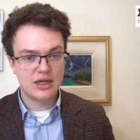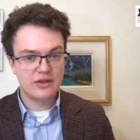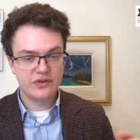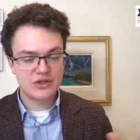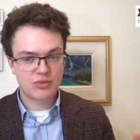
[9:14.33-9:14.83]

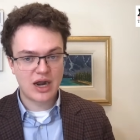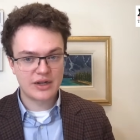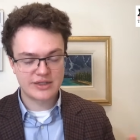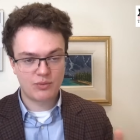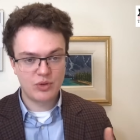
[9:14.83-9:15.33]
in these
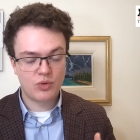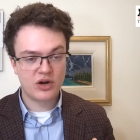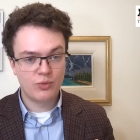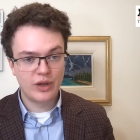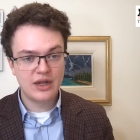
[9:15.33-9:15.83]
ridings that we
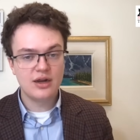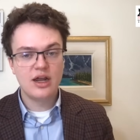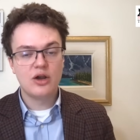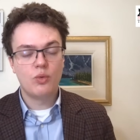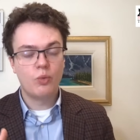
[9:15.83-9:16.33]
want to win,
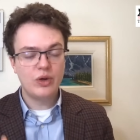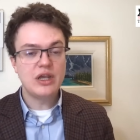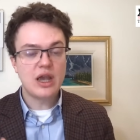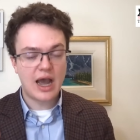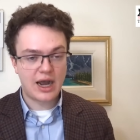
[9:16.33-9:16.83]

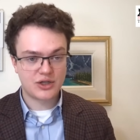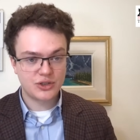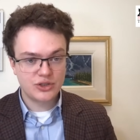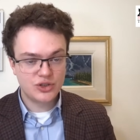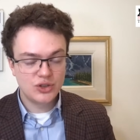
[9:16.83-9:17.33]
we
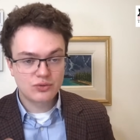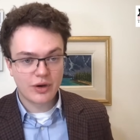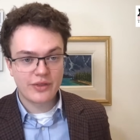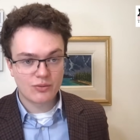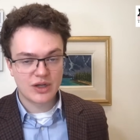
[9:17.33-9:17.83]
actually do
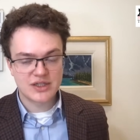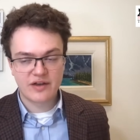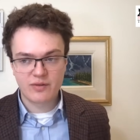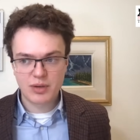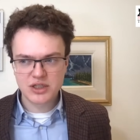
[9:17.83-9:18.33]
run the
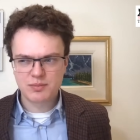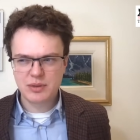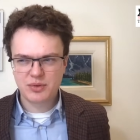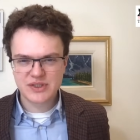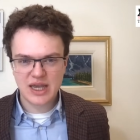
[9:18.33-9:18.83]
risk of a bunch of
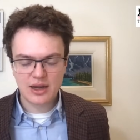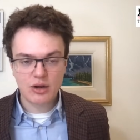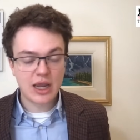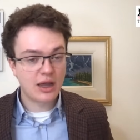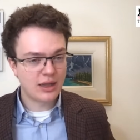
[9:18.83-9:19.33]
people saying,
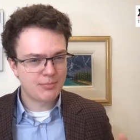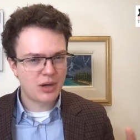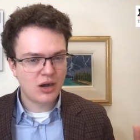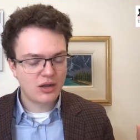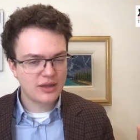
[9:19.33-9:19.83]
okay, I like
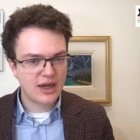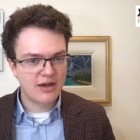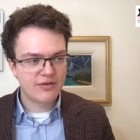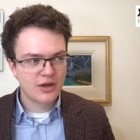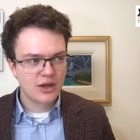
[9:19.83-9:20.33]

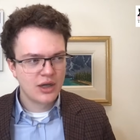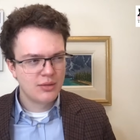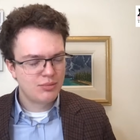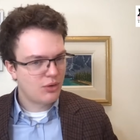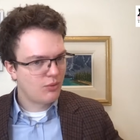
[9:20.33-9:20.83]
Poilievre,
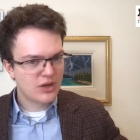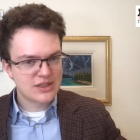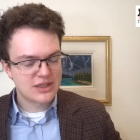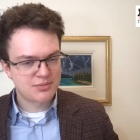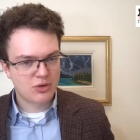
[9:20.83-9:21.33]
but
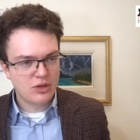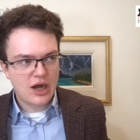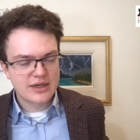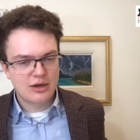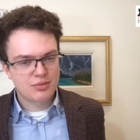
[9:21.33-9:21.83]
what's this
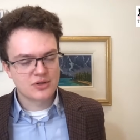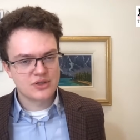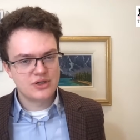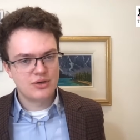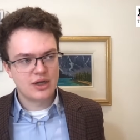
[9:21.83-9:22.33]
pro-lockdown
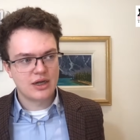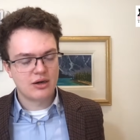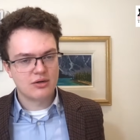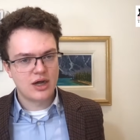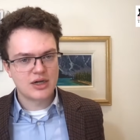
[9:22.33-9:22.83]
person doing
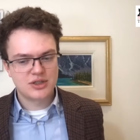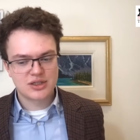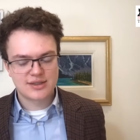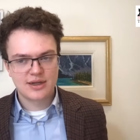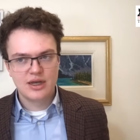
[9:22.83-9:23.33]
here? Not
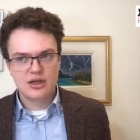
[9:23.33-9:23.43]
just